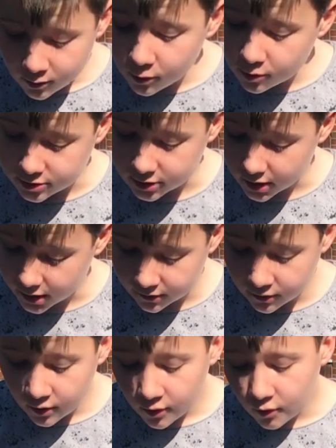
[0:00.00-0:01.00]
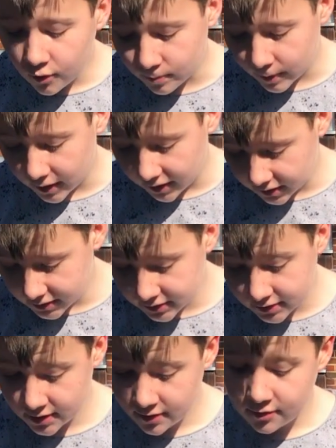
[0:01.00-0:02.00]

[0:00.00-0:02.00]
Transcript: or turned, or burst,